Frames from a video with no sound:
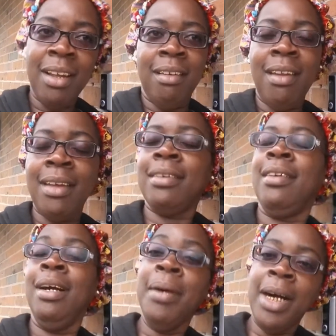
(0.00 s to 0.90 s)
Like,
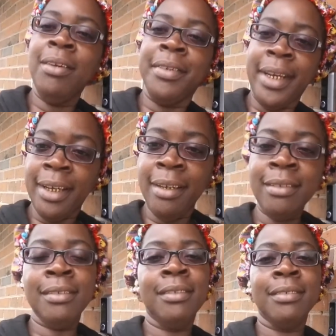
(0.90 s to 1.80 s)
come on
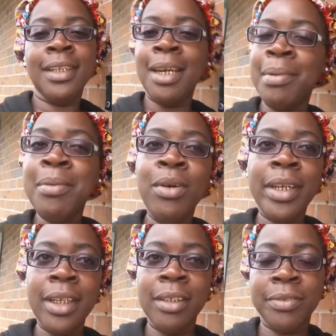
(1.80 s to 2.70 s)
now, gotta be more
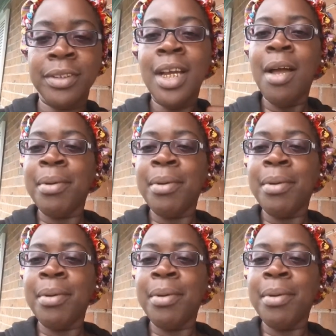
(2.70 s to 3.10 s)
careful.